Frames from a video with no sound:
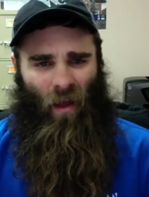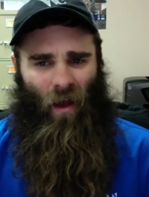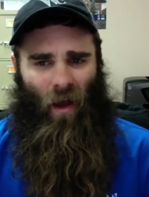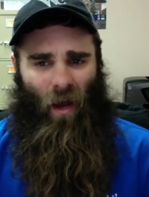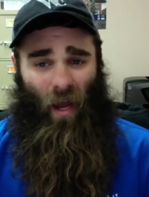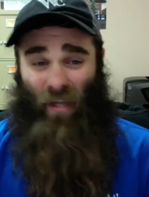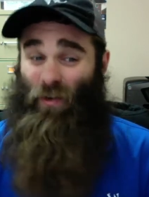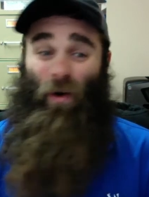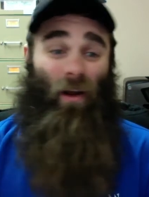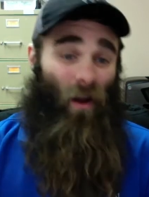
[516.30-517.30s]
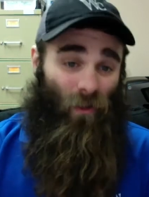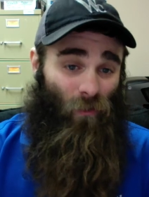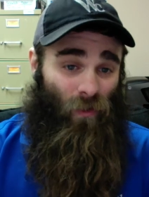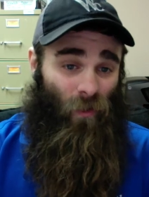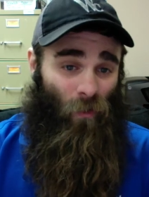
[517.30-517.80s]
and it's already on
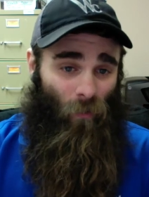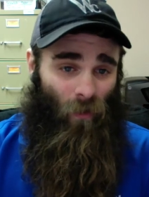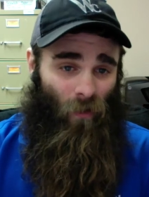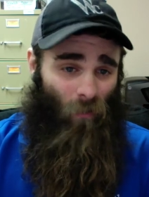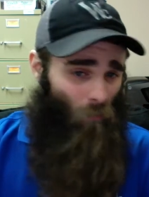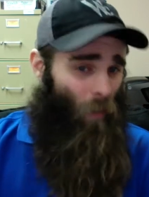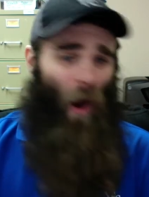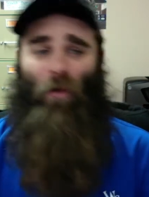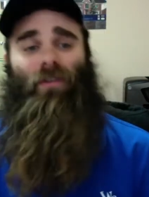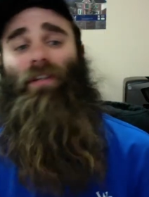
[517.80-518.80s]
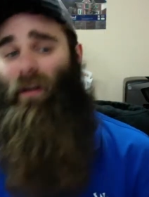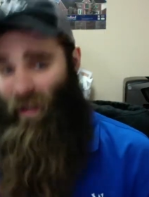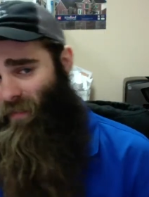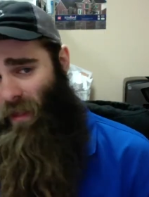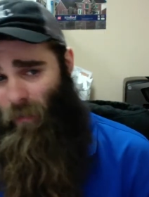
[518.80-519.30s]
YouTube, post it
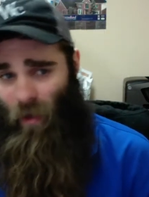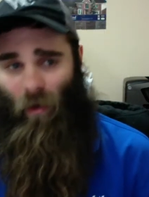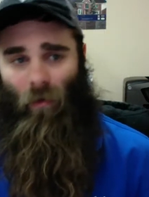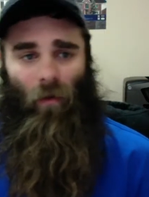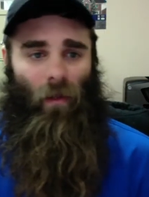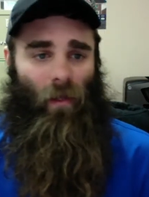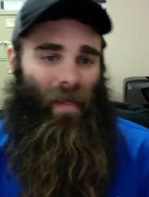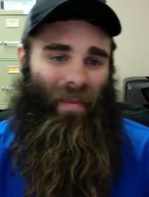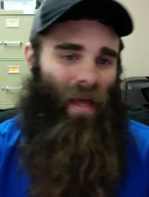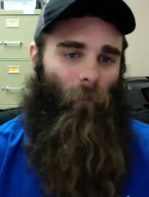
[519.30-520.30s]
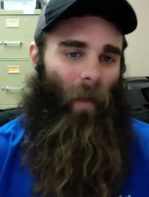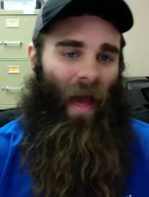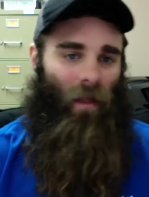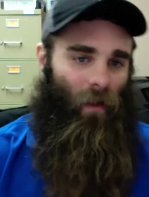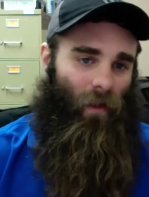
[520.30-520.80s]
on Vimeo. Get that
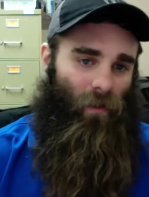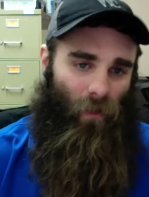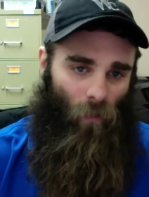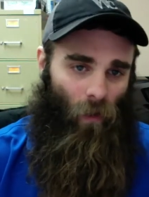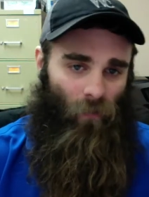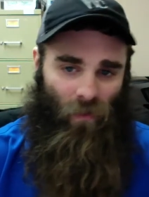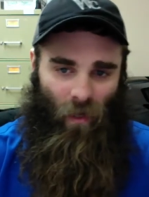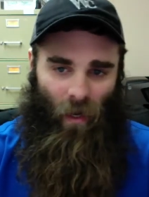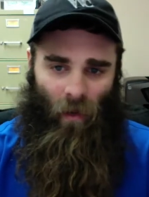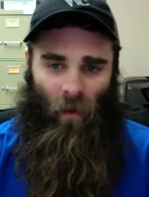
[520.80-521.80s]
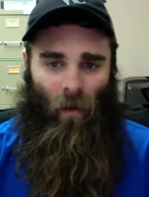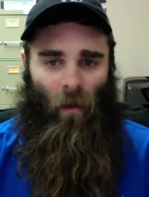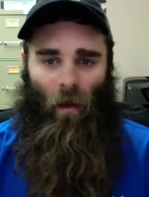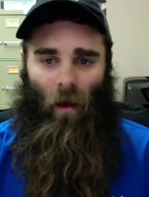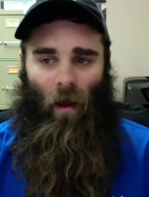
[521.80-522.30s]
backlink to your website.
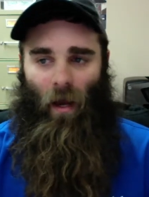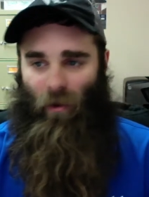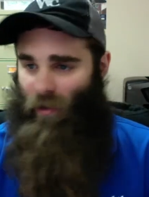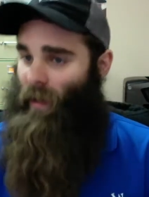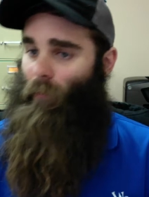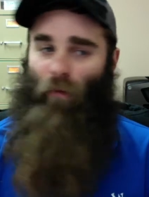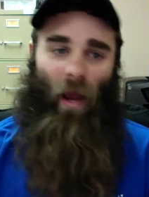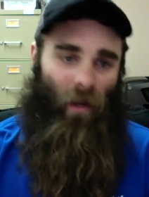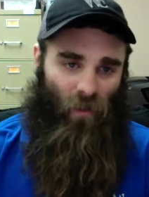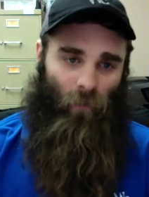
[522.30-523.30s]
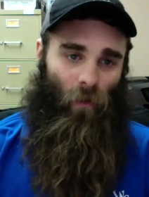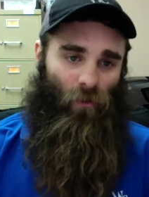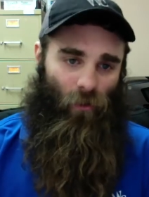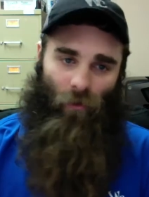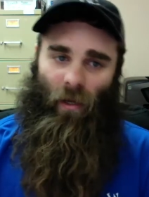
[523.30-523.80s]
You're getting brand
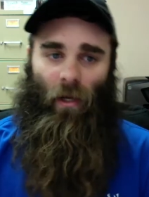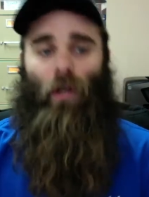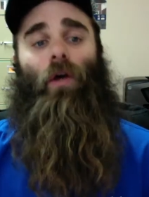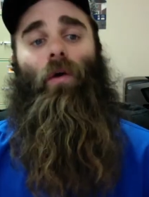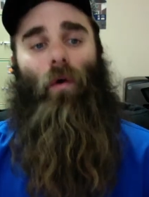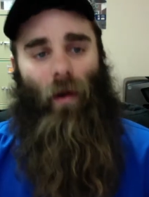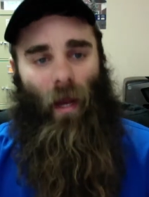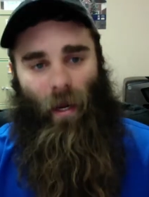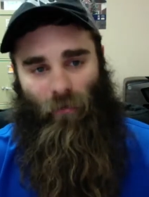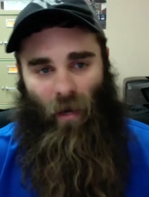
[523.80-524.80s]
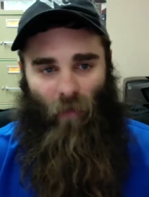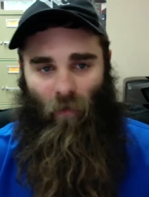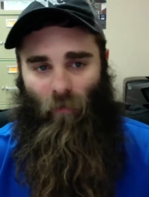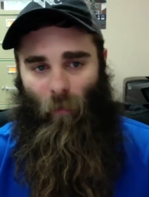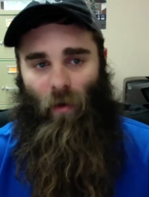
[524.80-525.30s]
exposure. You're getting new organic
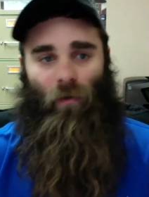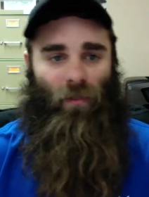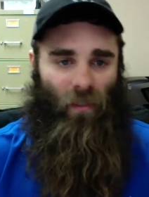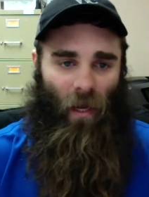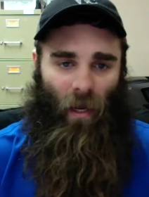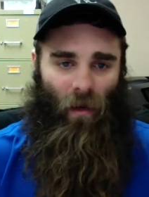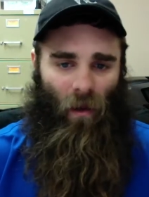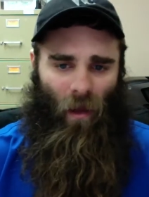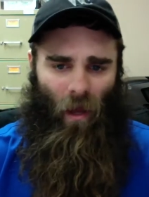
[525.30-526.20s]
traffic from a new site.